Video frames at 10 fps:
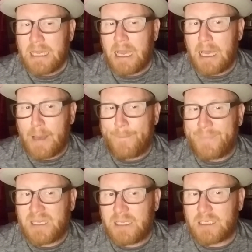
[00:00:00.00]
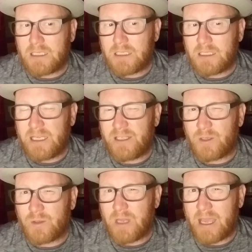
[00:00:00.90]
uh, but they
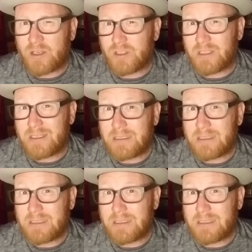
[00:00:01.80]
don't actually